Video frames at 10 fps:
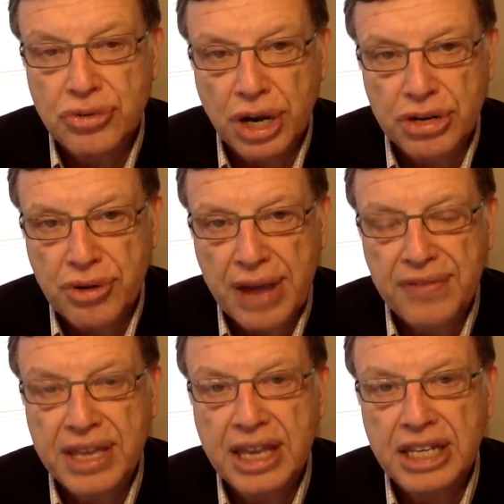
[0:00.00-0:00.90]
drug
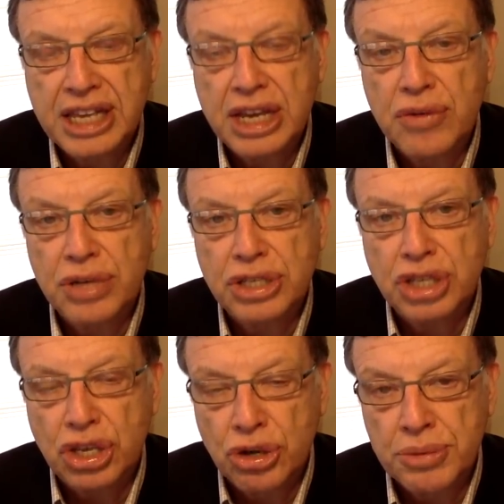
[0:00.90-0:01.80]
trafficking, decrease
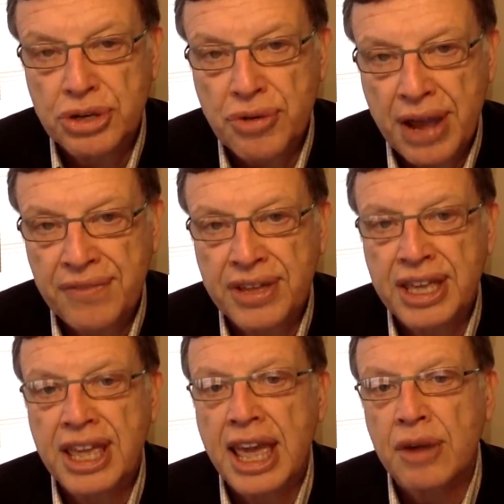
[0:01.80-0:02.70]
the human
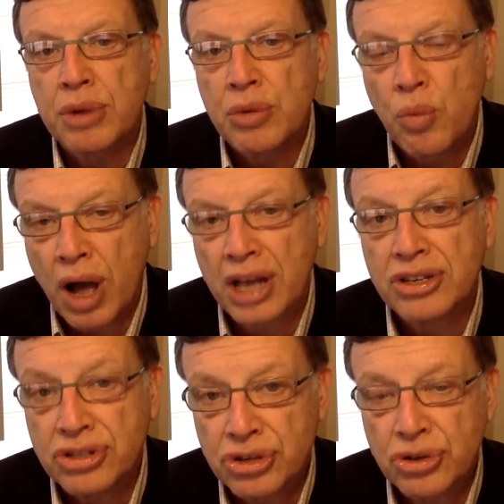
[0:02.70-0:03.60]
trafficking, and we
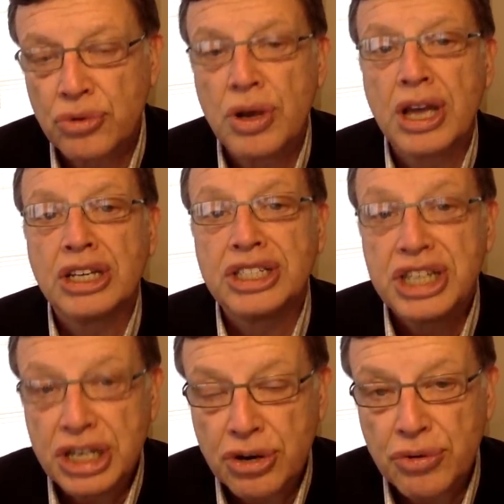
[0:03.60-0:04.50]
want to
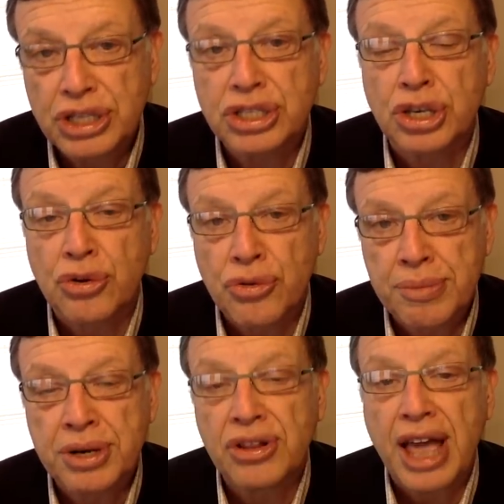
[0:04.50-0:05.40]
decrease the
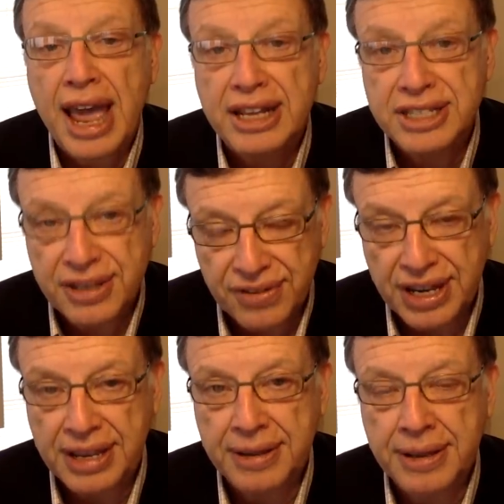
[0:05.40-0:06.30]
criminal
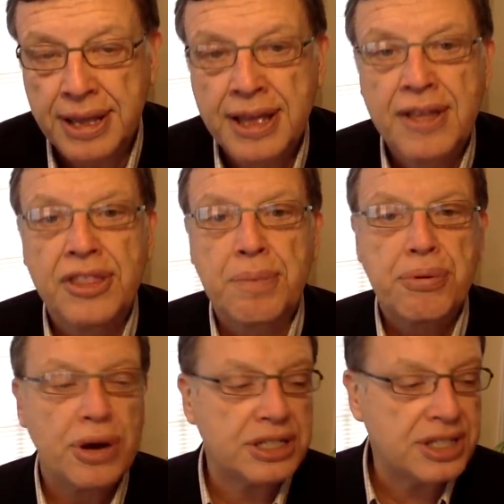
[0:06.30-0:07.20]
activity. The
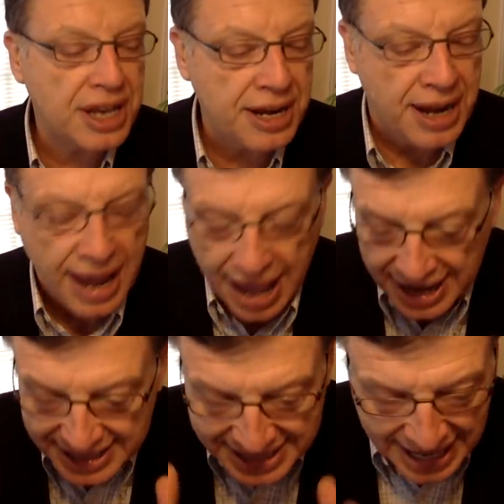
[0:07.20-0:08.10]
president, on
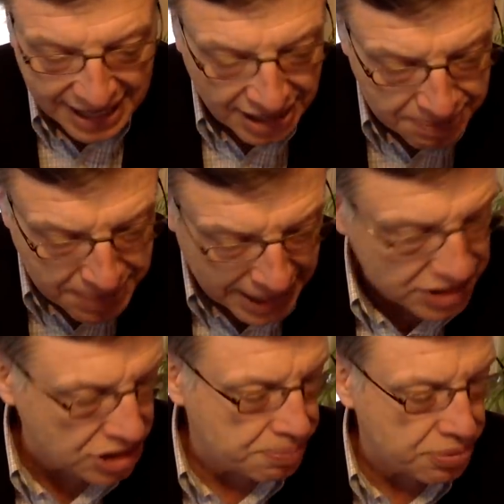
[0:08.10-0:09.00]
a daily
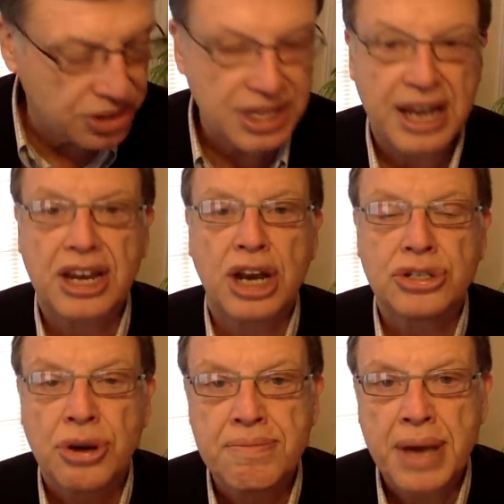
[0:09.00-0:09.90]
basis, presented a
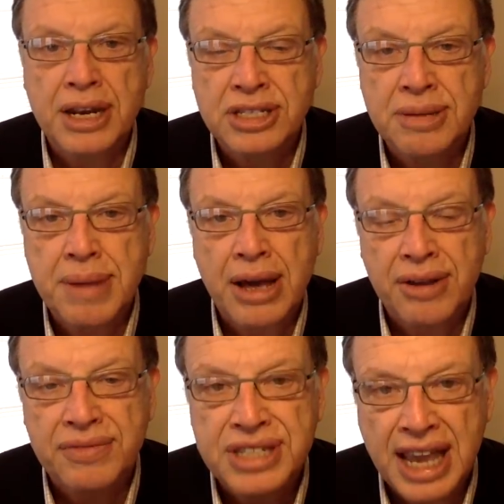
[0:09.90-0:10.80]
tremendous amount
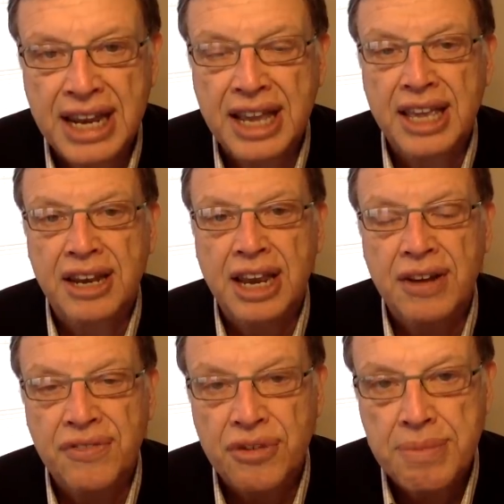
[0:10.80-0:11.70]
of data and
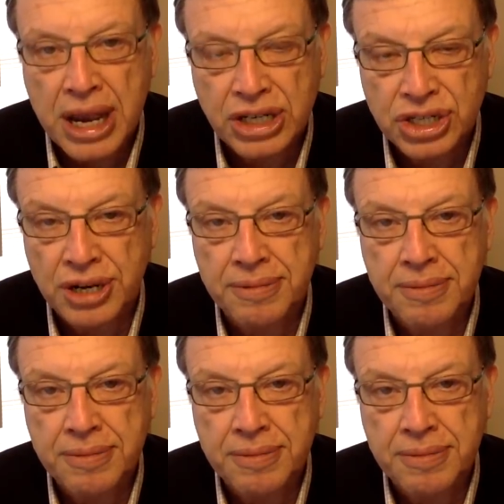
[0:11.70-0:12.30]
information